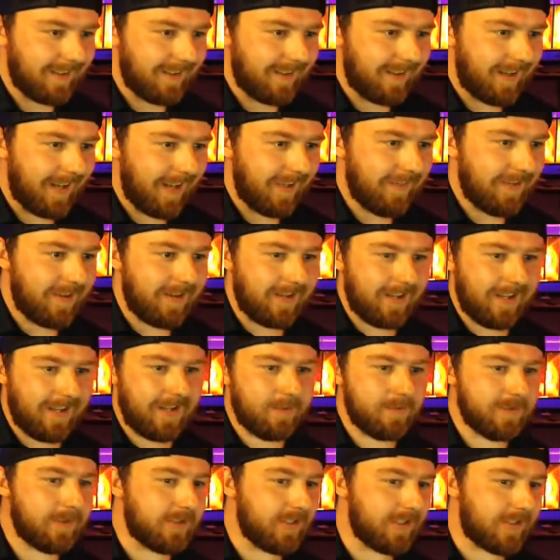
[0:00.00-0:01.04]
And then he
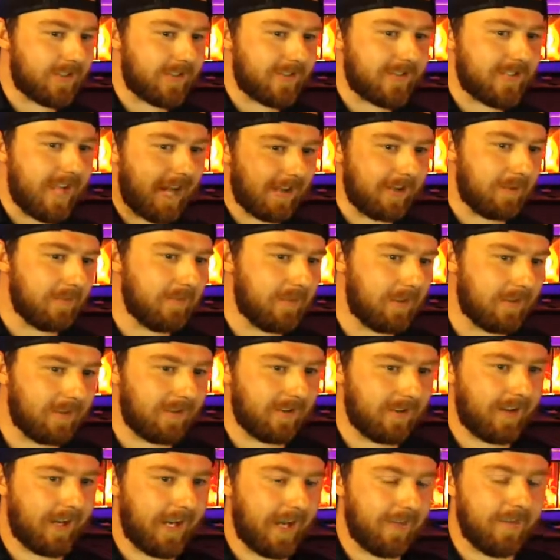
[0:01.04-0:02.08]
would just sell them.
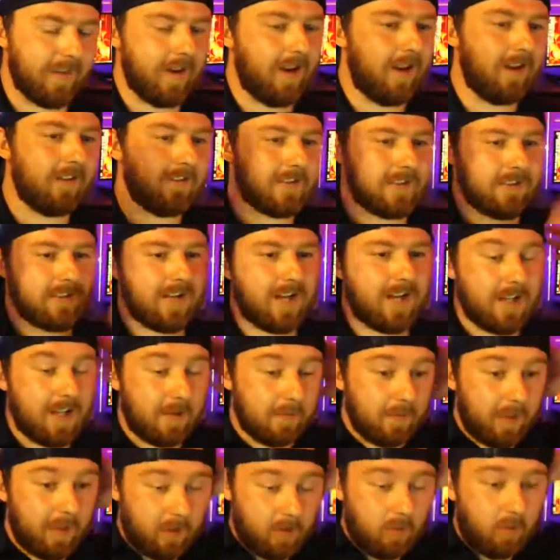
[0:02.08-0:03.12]
And then all of a sudden,
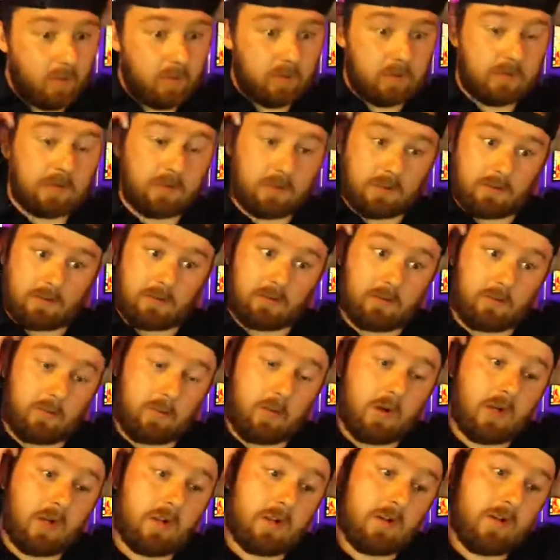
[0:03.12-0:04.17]
I'm like,
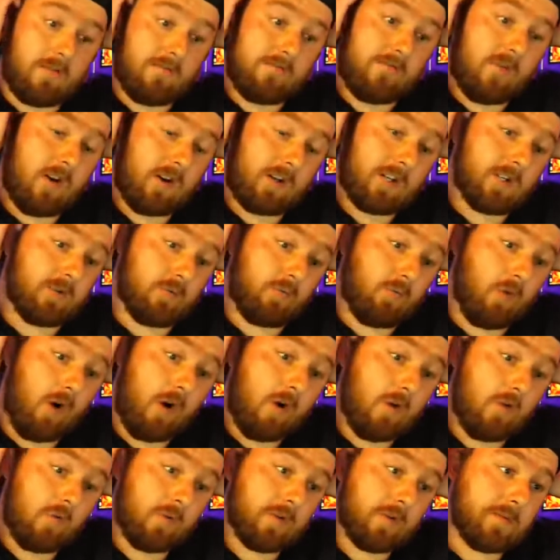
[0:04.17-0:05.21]
what the fuck is
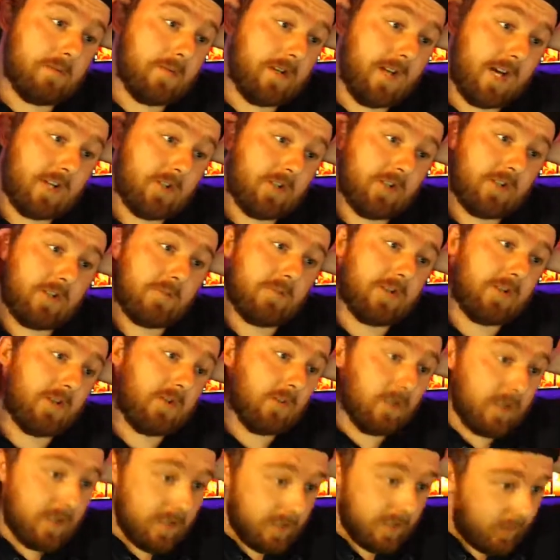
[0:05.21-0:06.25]
wrong with me? I should have been
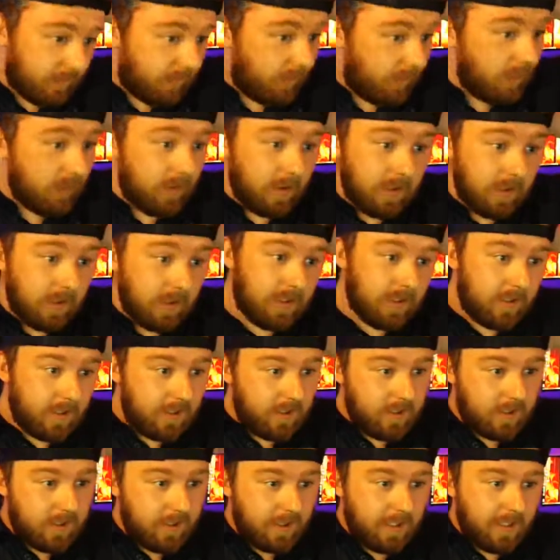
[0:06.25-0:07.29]
doing this for
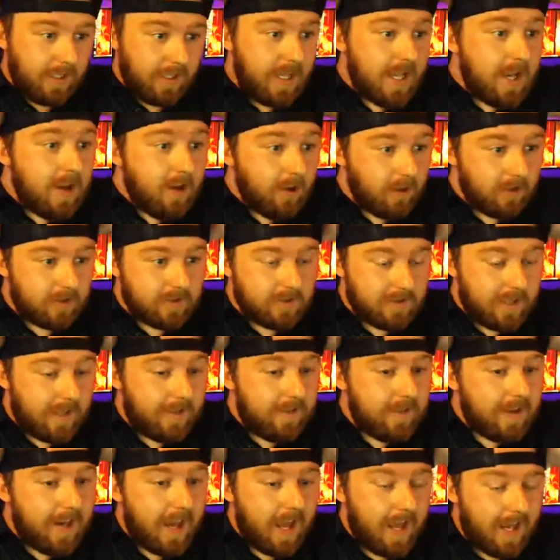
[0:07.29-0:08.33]
years. And
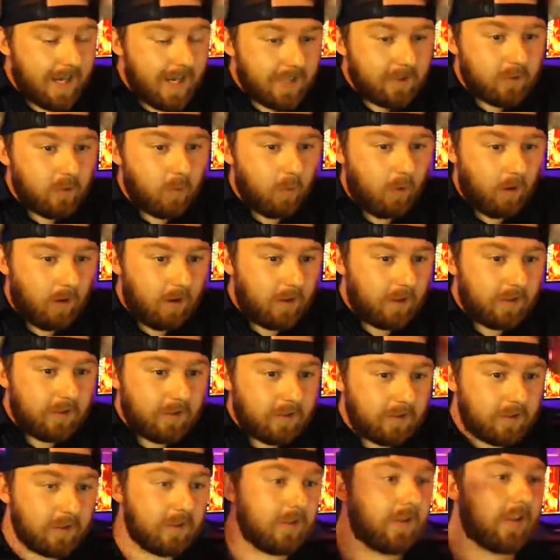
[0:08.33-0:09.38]
then Antwan
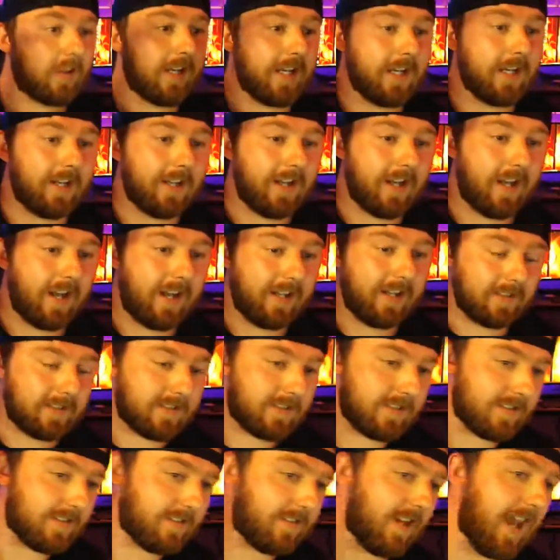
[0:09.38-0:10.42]
took it and
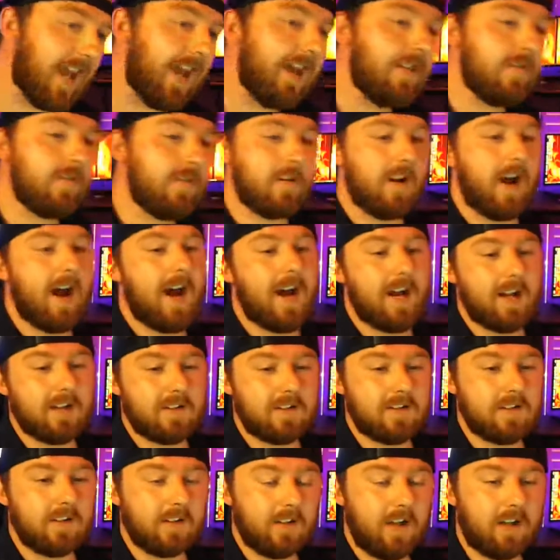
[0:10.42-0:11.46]

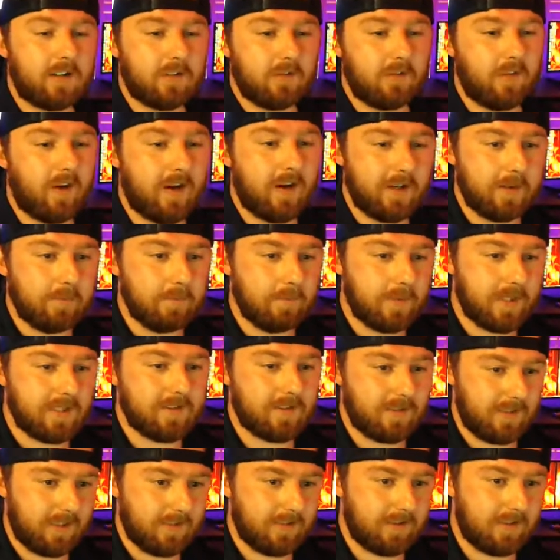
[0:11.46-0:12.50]
standardized the Luxvoni
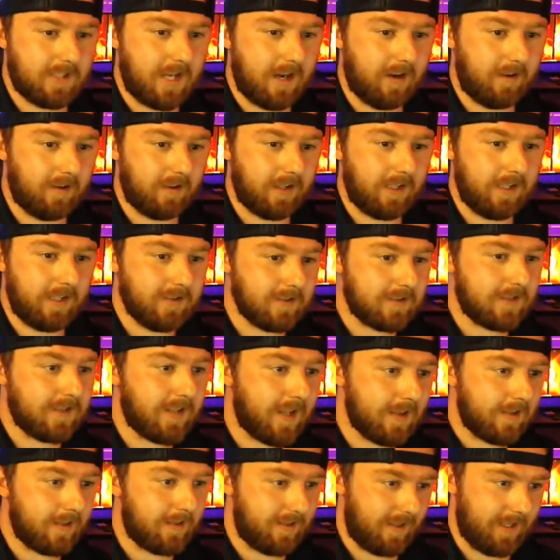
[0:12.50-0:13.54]
business. Now, here's
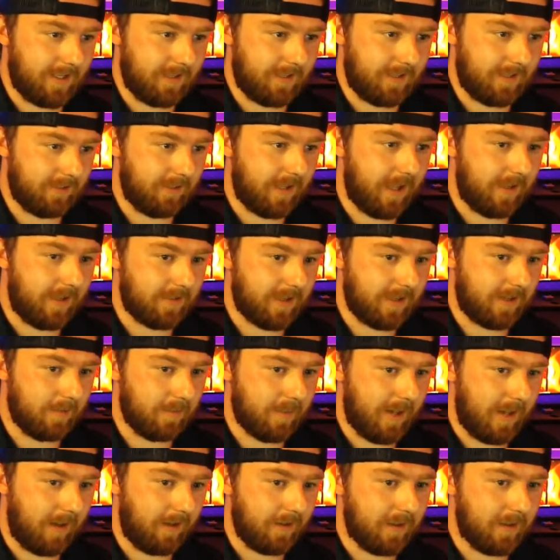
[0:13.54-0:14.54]
another thing you got to think about.